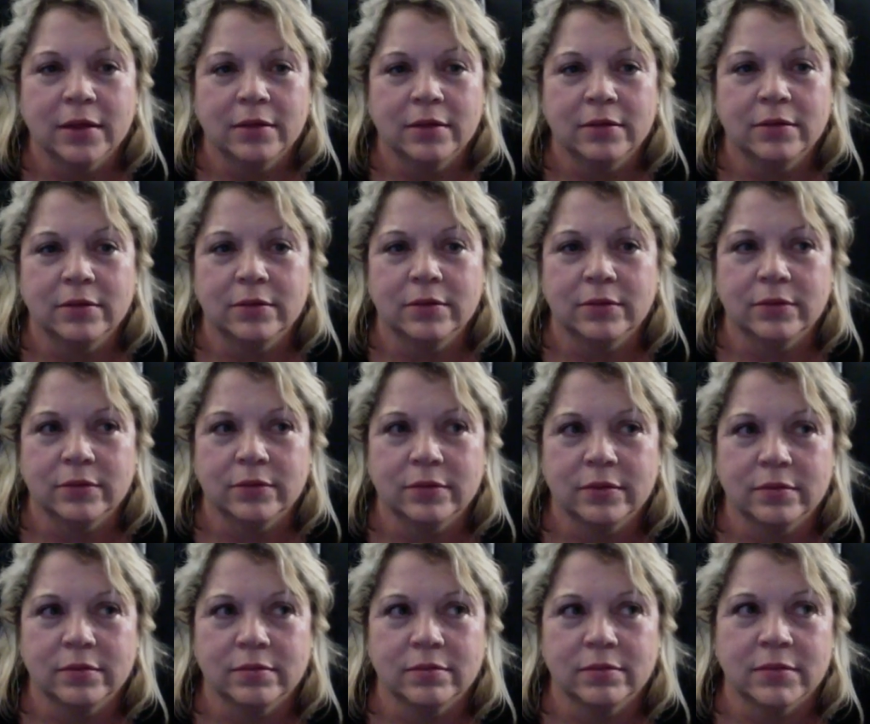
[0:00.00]
do
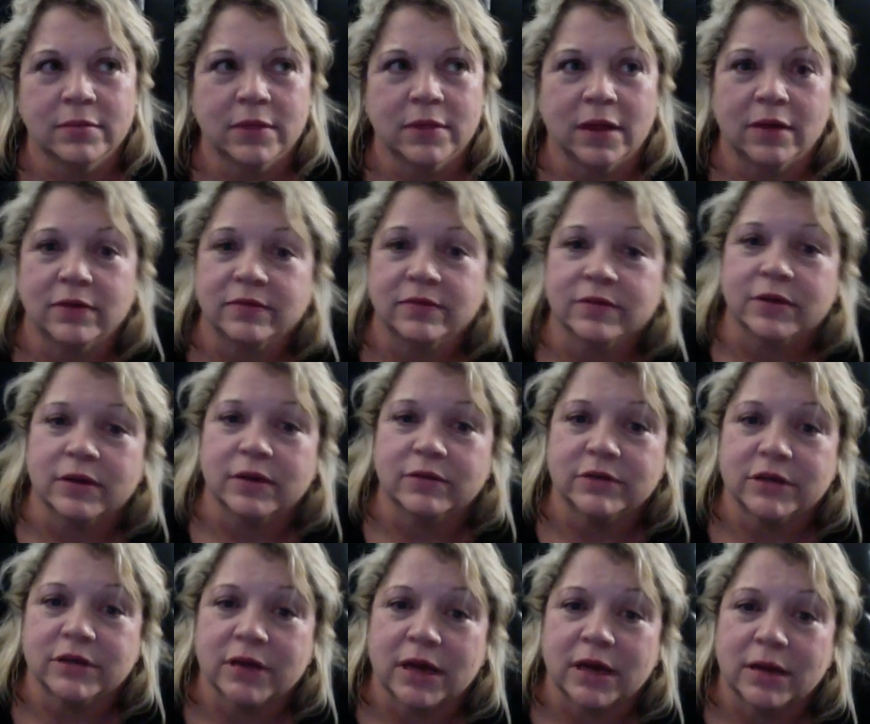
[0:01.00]
as good of a
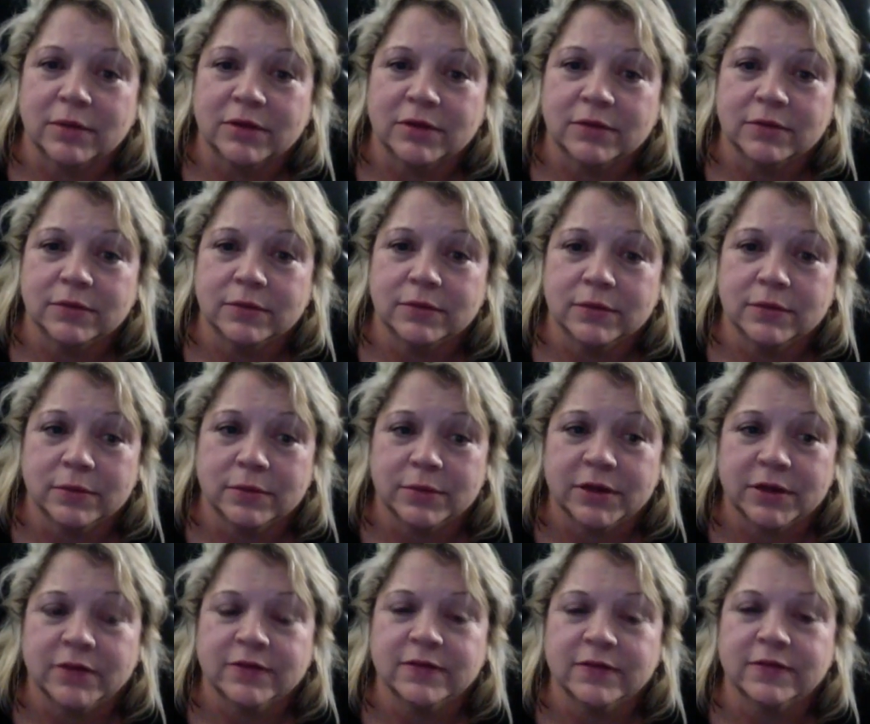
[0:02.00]
job as you do,
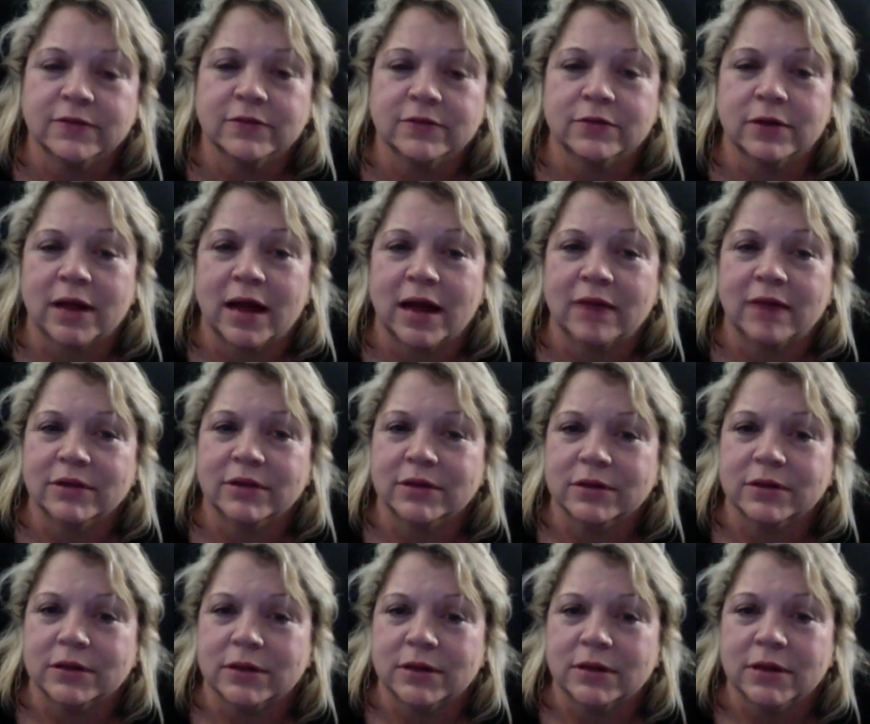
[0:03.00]
because this is your
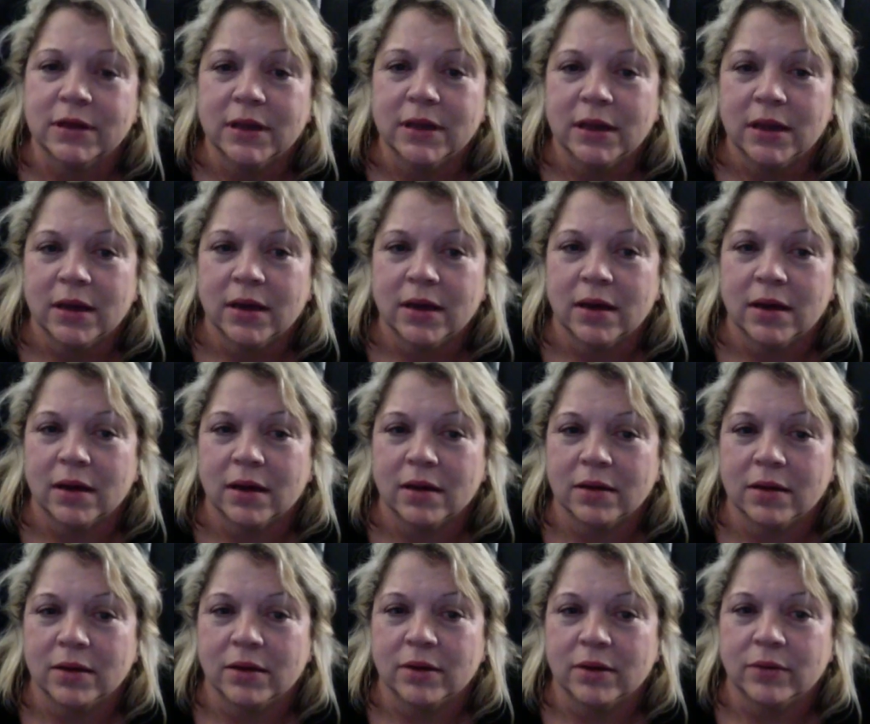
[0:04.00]
livelihood.
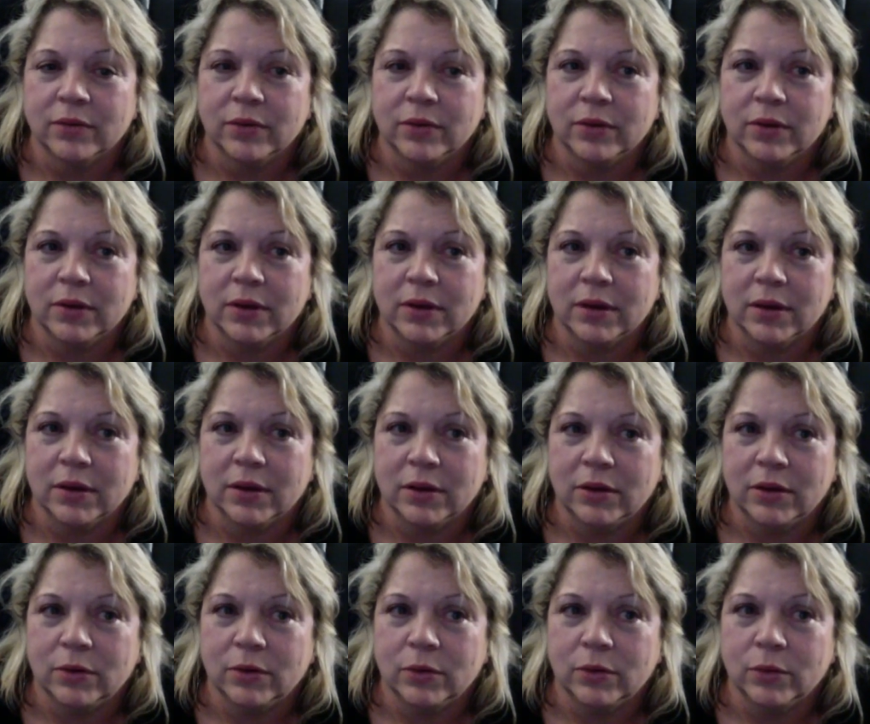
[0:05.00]
You know,
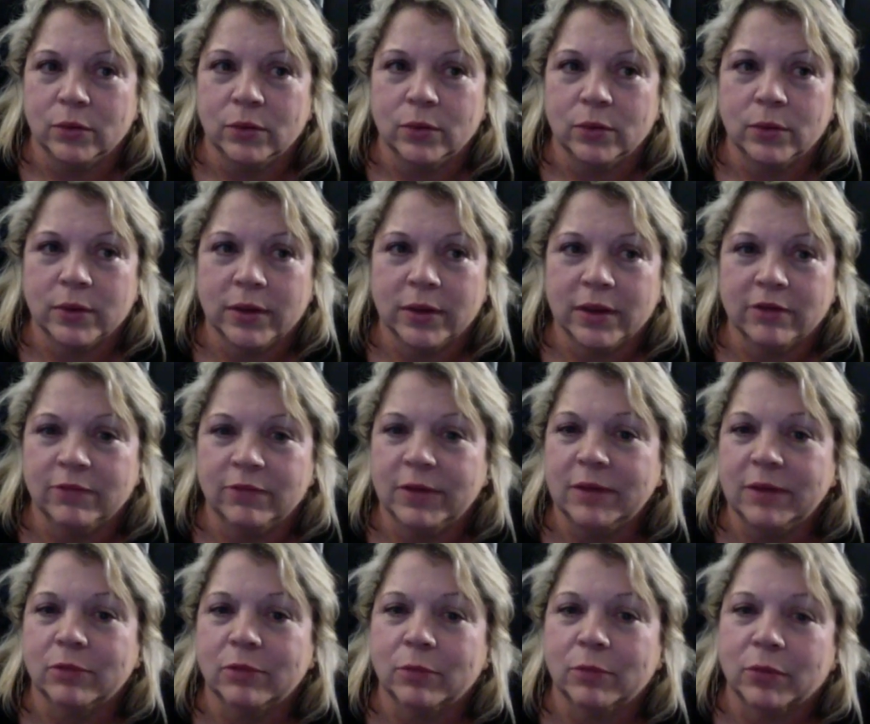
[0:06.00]
you give
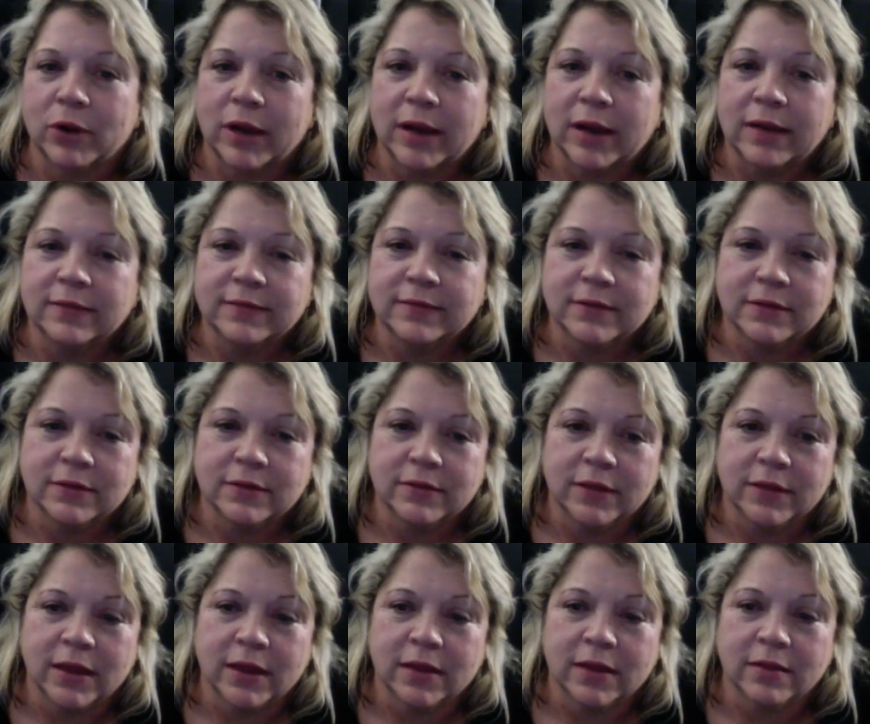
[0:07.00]
people breaks and you
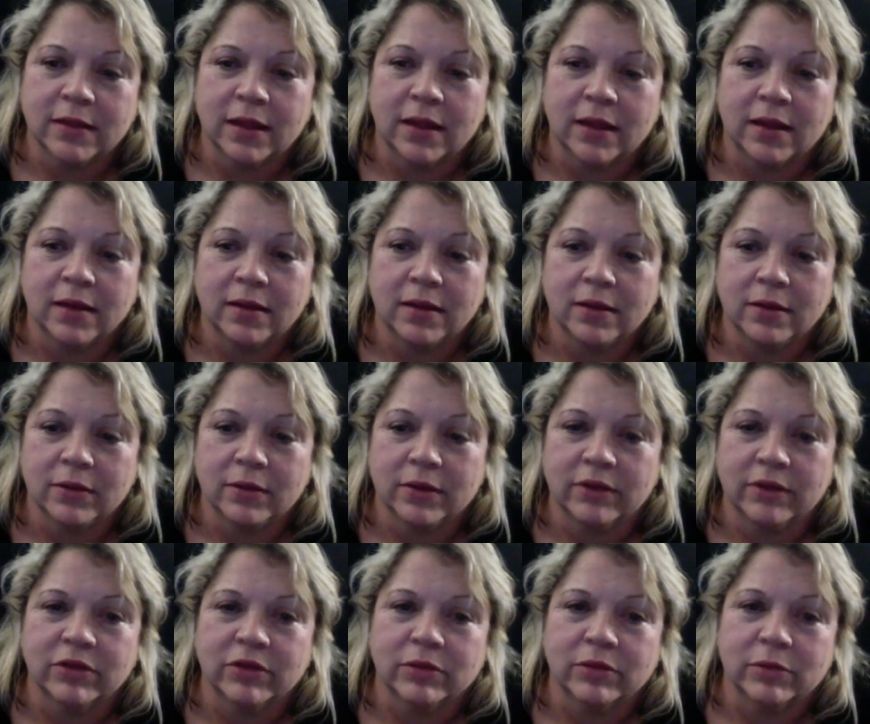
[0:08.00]
think that you're
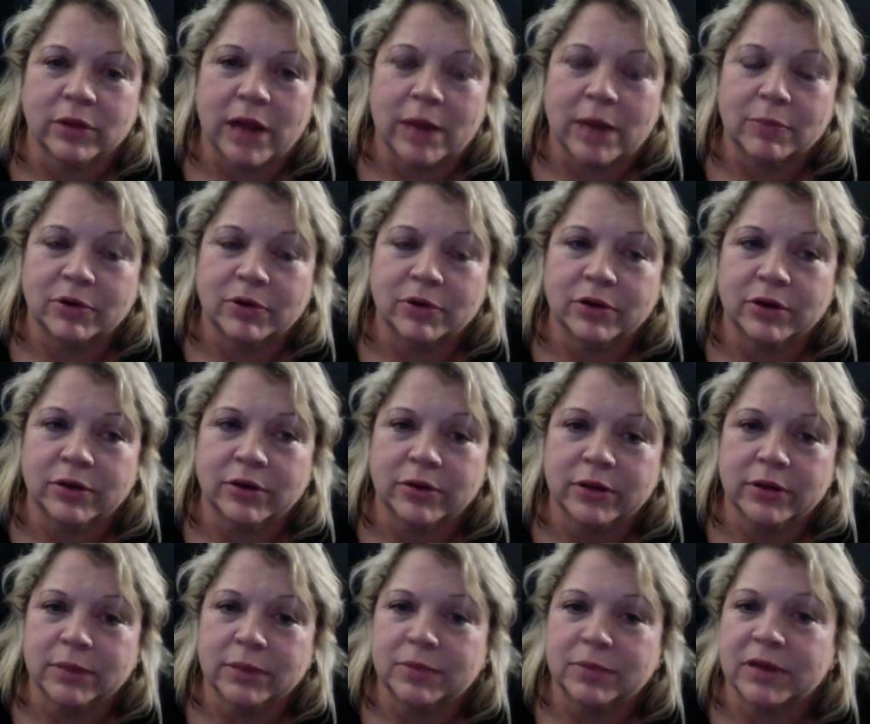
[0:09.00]
giving them an
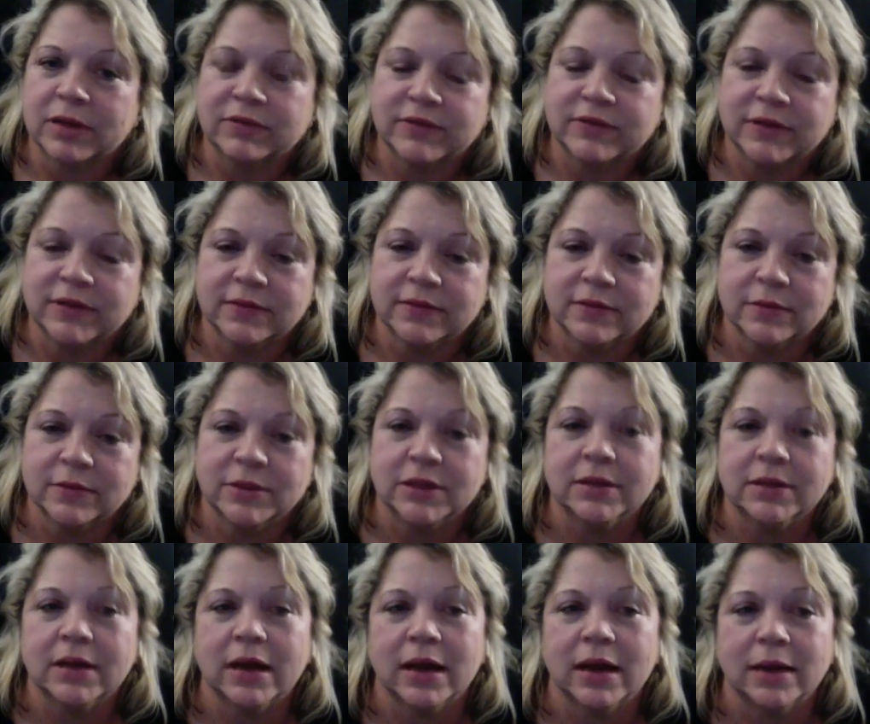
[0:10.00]
opportunity, but I've seen so many
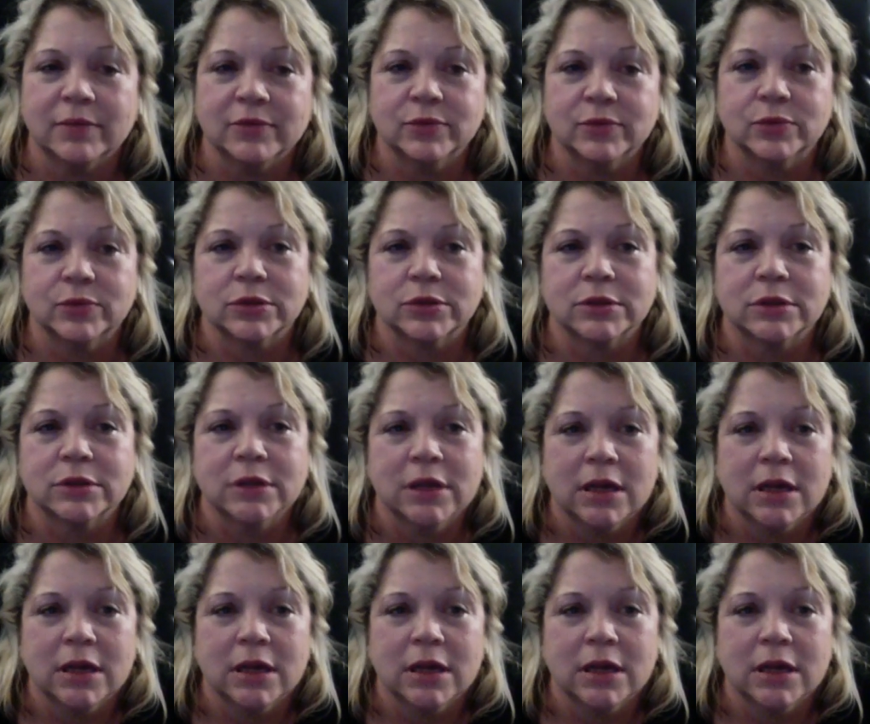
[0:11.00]
times where